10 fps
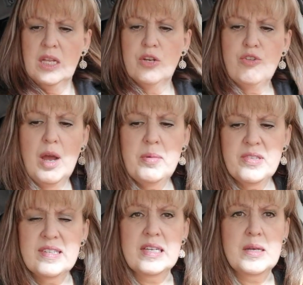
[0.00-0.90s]

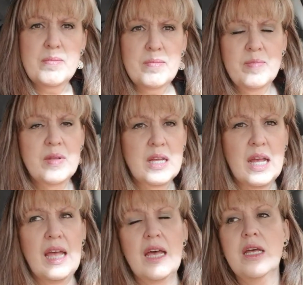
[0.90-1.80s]
troublesome
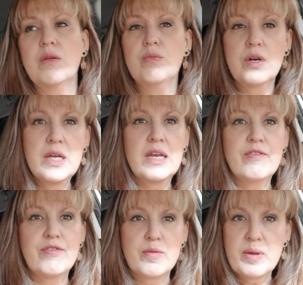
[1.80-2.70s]
and
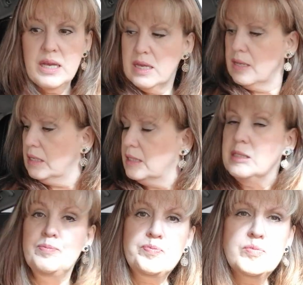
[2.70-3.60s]
worrying for me.
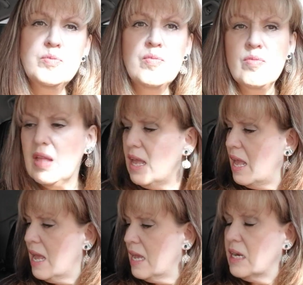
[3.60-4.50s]

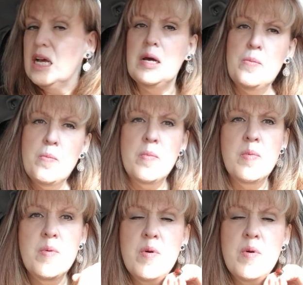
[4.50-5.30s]
And um,